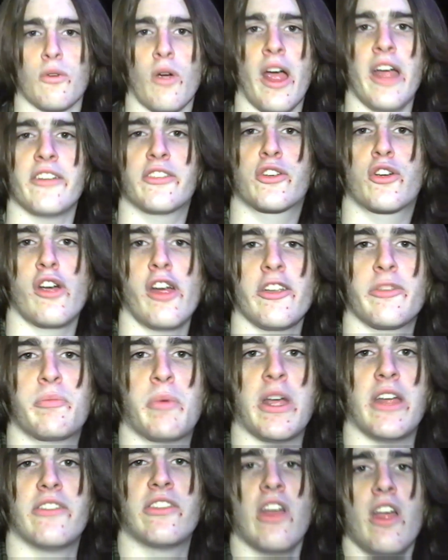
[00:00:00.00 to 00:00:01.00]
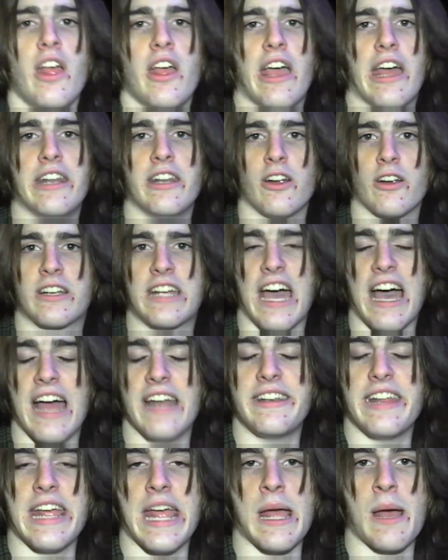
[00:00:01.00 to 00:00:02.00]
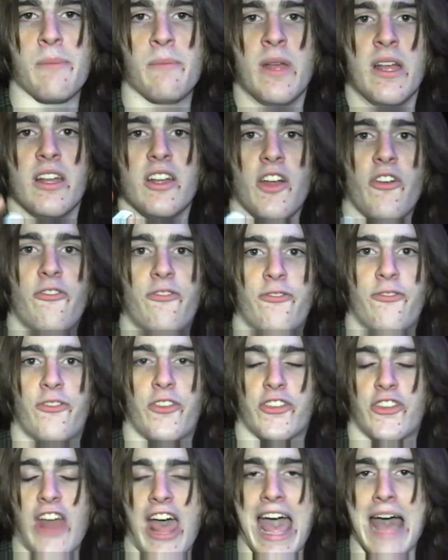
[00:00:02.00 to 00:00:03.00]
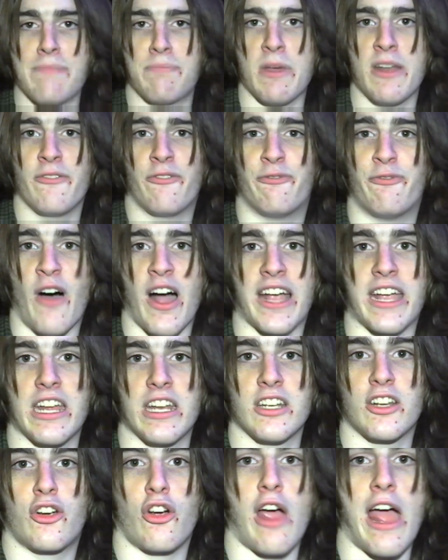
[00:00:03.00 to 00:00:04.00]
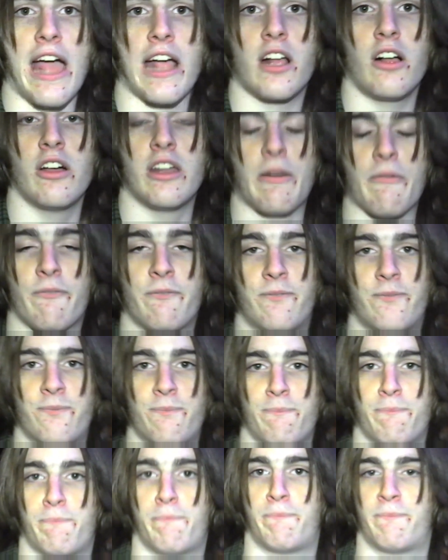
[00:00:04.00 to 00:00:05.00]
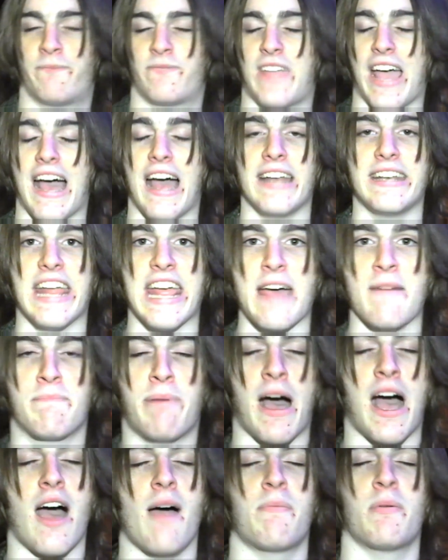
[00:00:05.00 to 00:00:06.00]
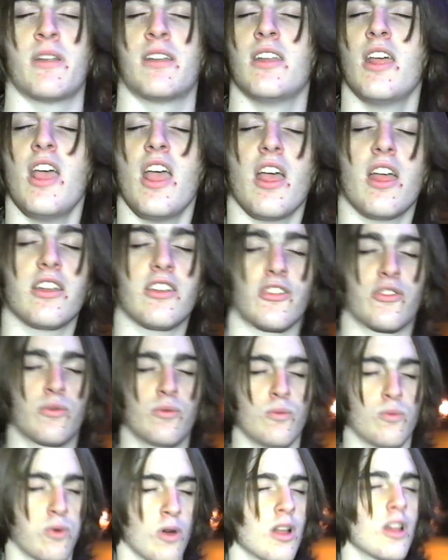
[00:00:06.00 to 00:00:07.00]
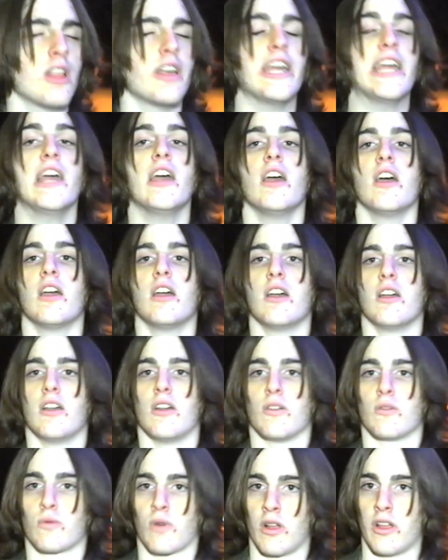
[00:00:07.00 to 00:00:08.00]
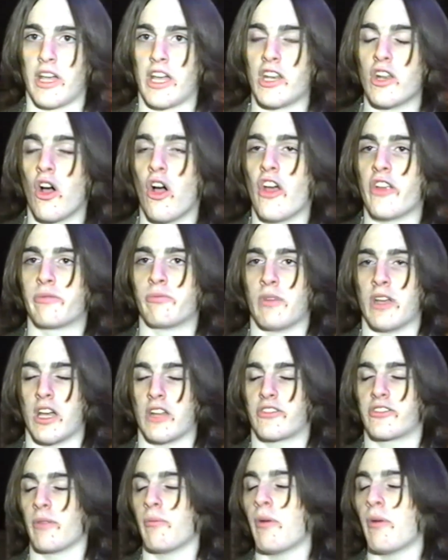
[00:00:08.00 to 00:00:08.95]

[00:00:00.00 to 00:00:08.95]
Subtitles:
Rice Krispies and their goddamn snapping, fucking crackling, goddamn popping. This really, really annoys me, man.